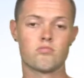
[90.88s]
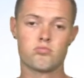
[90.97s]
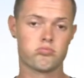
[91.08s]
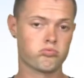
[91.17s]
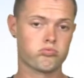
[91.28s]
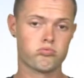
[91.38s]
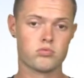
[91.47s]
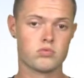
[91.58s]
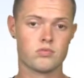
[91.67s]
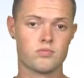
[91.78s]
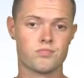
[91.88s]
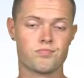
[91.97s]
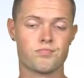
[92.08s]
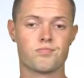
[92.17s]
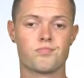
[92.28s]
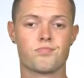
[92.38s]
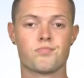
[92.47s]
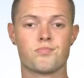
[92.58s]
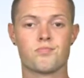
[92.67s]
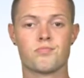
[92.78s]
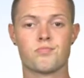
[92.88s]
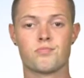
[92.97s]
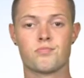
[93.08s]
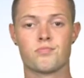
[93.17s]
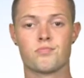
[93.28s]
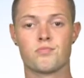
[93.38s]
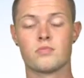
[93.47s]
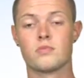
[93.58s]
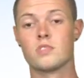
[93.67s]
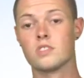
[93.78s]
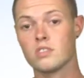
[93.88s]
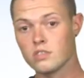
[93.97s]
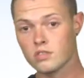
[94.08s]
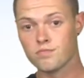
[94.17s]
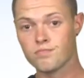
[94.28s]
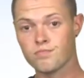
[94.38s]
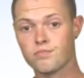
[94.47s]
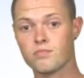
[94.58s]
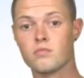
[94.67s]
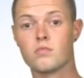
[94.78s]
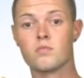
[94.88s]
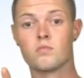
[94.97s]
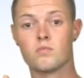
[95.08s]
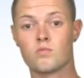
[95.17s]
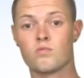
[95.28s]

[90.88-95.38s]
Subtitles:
Nothing is said.